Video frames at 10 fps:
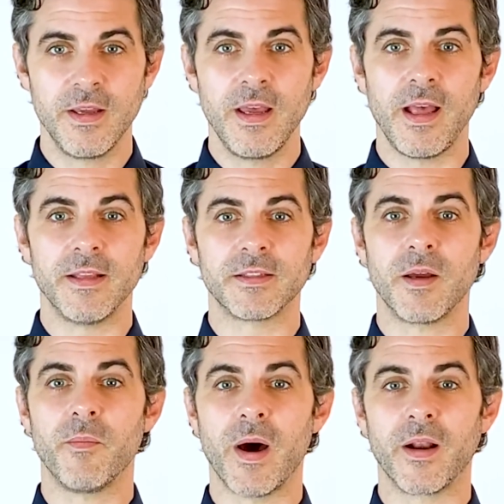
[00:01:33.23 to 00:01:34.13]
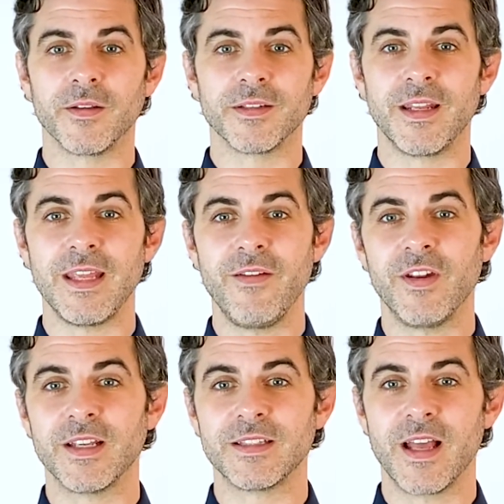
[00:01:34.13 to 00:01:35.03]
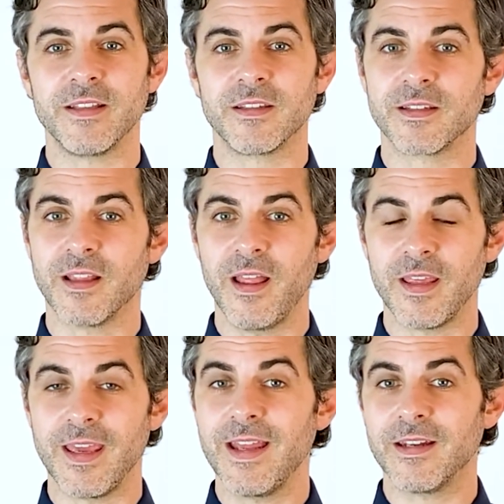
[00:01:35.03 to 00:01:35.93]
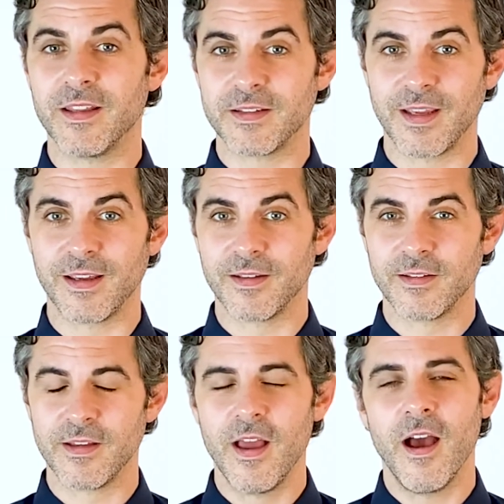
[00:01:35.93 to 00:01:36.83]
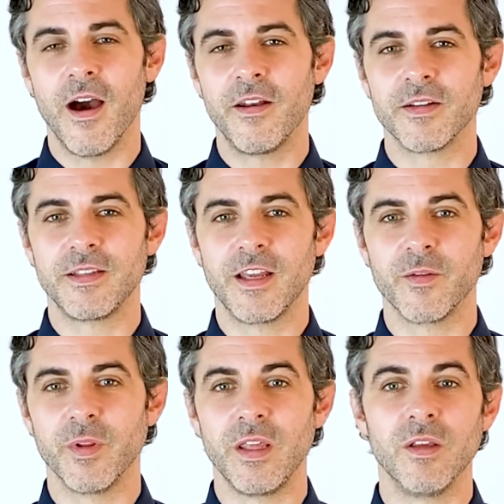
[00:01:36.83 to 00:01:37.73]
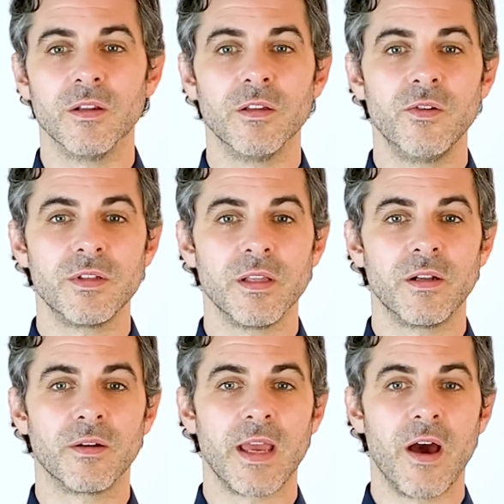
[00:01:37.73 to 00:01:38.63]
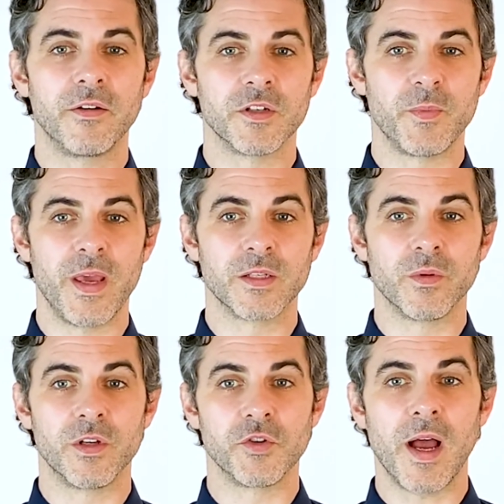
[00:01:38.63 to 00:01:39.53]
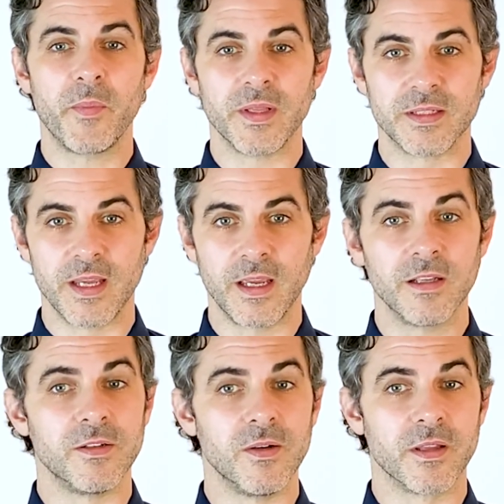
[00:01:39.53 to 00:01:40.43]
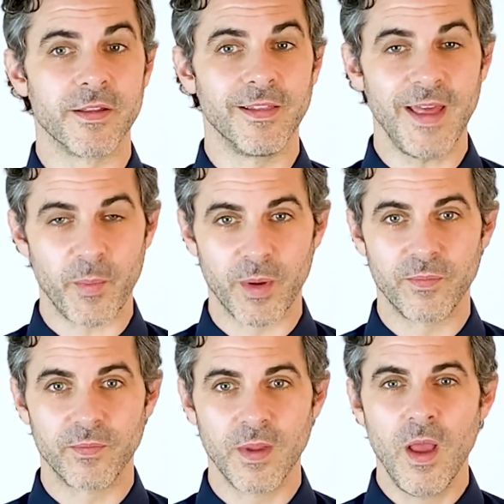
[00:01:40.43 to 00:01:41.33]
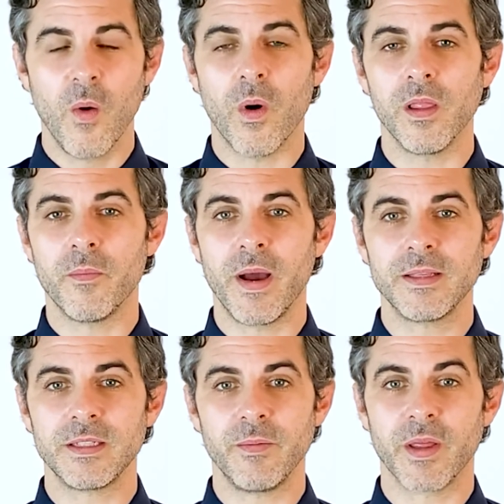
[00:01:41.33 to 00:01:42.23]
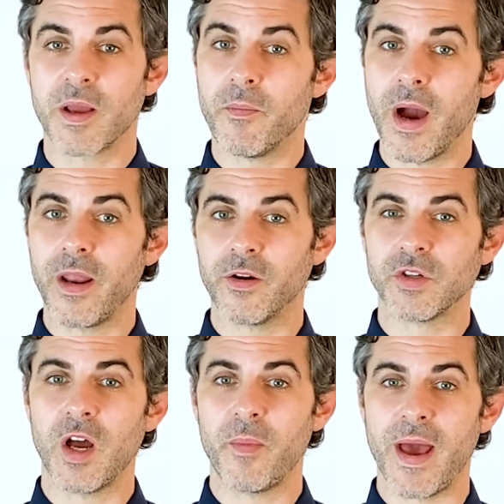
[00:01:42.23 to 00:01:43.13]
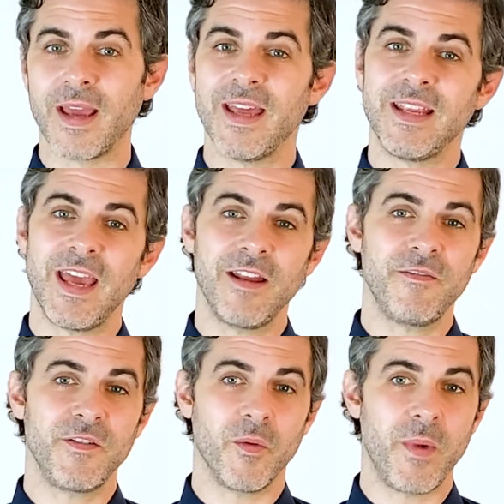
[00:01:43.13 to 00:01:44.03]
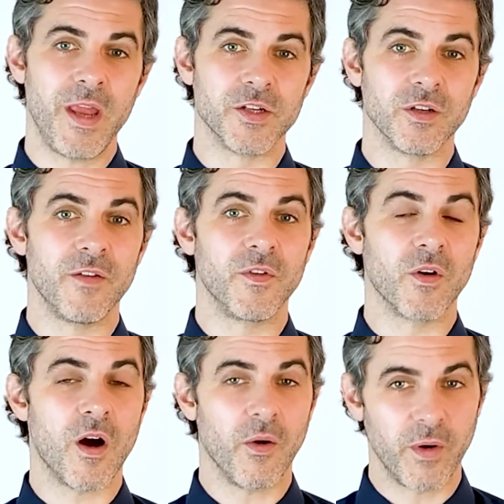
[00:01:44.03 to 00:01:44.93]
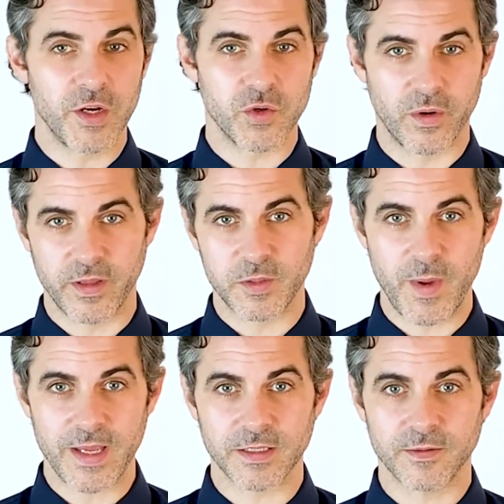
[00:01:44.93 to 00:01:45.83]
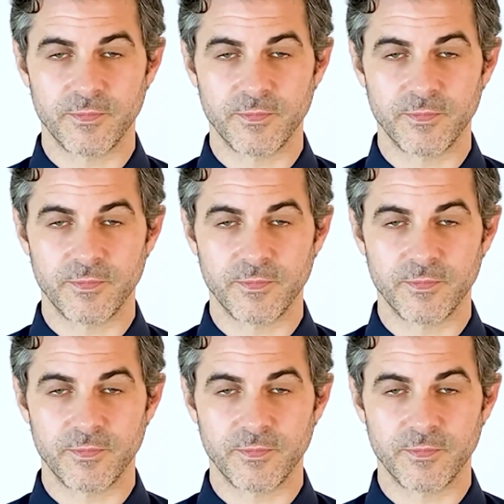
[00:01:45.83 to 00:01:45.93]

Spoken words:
In some models, it even extends slightly into the sink. Understandably, you'll lose a little counter space with a drop-in sink due to the lip. While it might seem like a minor drawback, it can feel major if you're already short on space.